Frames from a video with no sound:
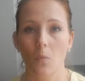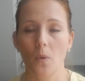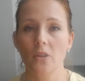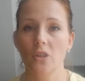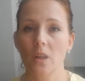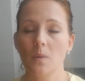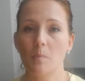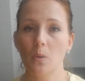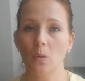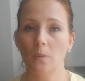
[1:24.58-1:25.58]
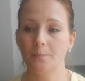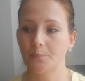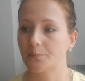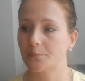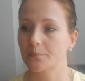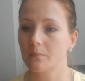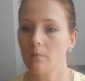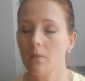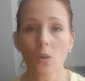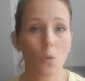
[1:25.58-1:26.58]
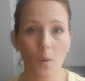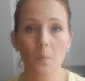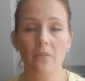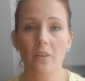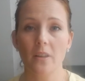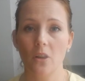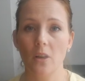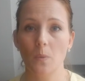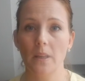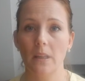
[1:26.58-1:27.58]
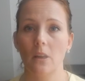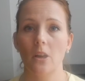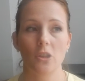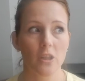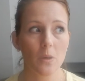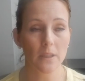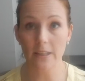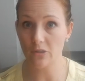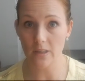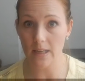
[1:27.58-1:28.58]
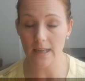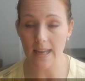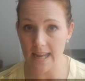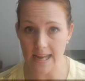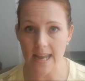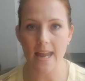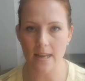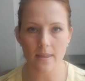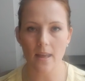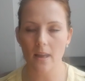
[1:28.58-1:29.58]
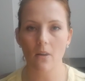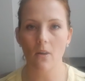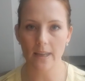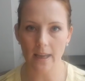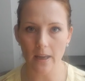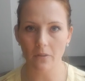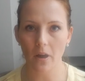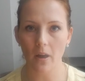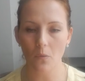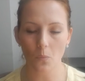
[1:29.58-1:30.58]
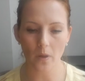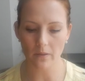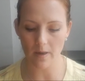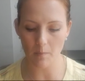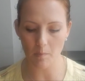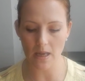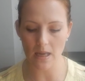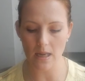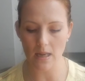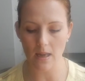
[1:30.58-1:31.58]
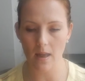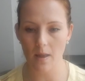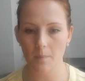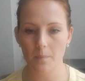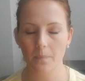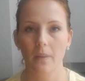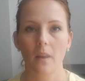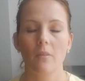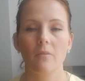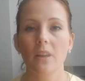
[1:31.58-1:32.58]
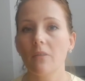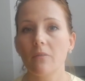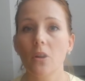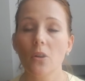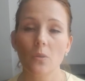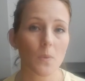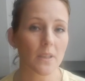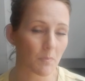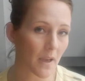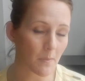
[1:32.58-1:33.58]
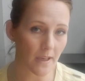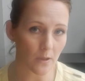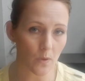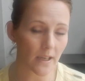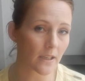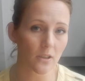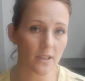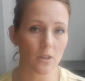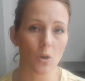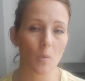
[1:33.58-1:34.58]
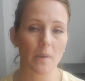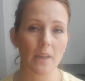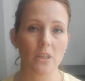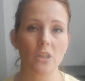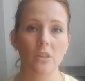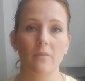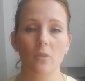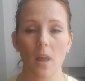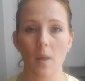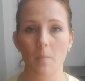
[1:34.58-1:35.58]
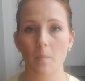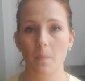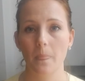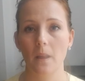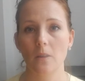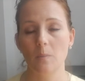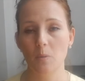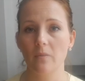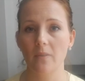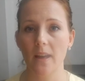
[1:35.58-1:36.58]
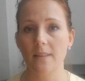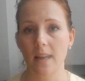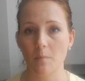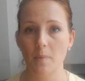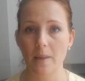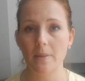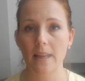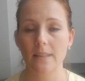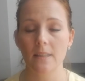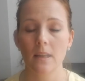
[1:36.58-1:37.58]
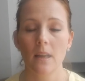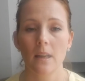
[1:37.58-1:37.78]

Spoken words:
When she was born, or when we first started weaning her, she would literally eat anything I gave her, whether it be finger food, and we did baby led weaning, so I did a combination of spoon fed and baby led.